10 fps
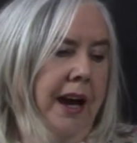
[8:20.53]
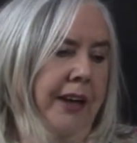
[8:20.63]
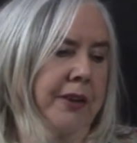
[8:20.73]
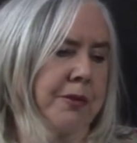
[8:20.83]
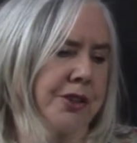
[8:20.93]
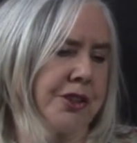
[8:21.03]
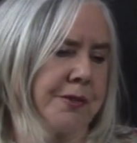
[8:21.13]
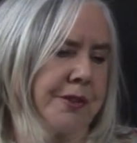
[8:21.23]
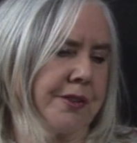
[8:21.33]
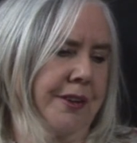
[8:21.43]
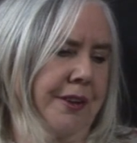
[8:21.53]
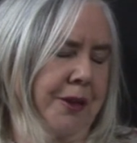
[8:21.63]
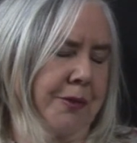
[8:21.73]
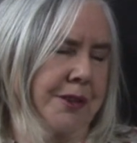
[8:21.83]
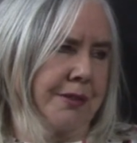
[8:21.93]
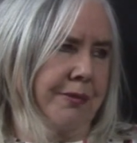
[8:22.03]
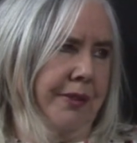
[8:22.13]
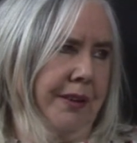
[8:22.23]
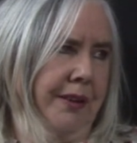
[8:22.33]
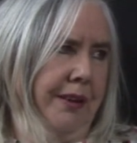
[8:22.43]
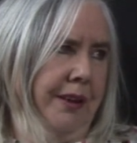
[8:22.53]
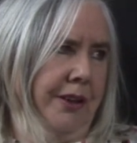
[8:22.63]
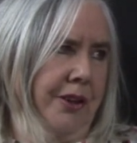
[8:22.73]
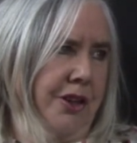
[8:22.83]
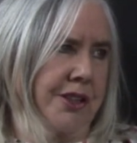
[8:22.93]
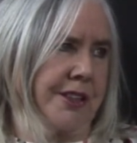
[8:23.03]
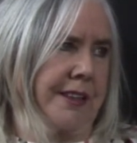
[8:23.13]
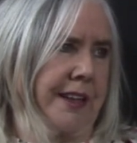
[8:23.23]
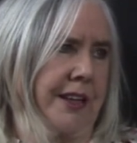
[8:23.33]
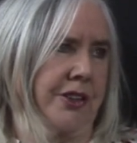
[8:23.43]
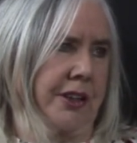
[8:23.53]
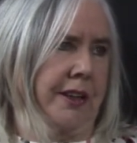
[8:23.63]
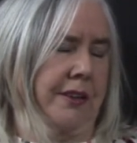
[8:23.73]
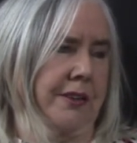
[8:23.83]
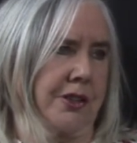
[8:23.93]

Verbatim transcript: And there was just, there was a, an urgency there to get